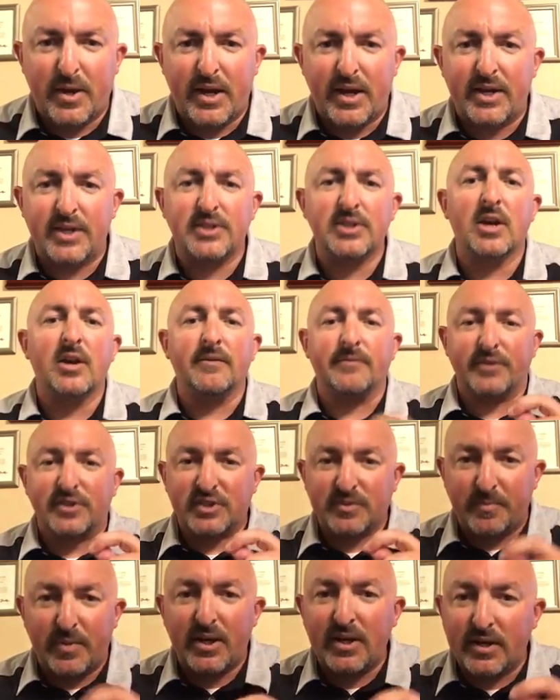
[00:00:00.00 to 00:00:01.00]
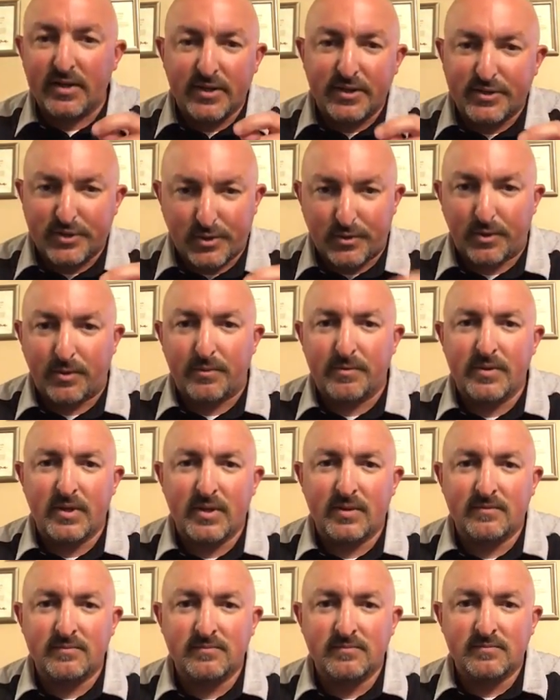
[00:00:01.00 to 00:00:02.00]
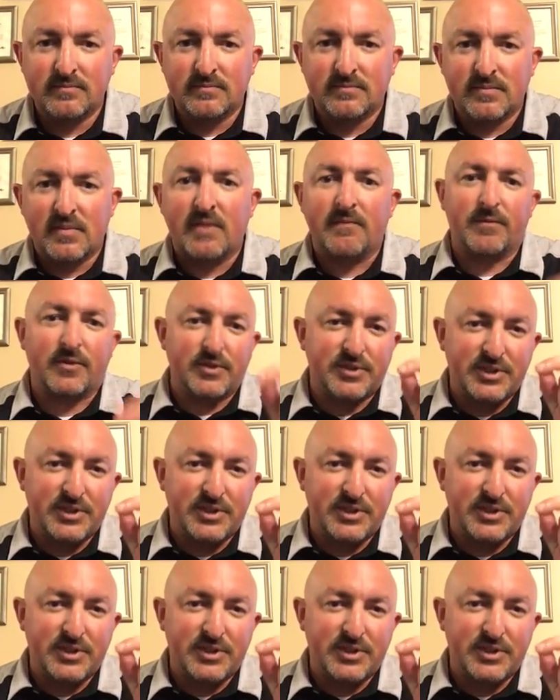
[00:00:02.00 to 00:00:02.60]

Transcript: page for speaking the truth, for